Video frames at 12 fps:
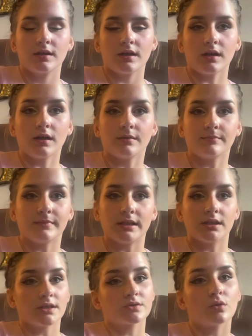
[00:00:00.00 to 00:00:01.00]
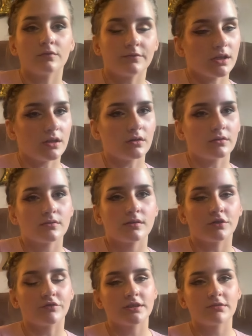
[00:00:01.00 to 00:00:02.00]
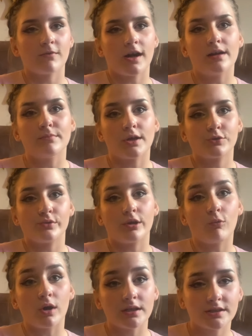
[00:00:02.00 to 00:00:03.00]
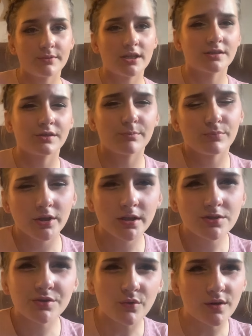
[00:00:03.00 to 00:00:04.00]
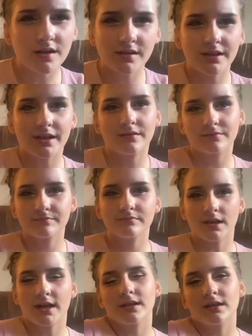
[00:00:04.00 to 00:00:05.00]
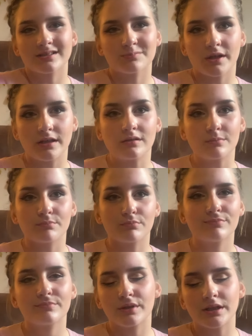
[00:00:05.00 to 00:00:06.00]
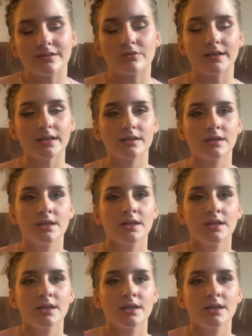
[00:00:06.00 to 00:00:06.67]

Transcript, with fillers: um, in this whole video. The reason why I'm not doing one is because they're pretty short and like I can explain them pretty quick.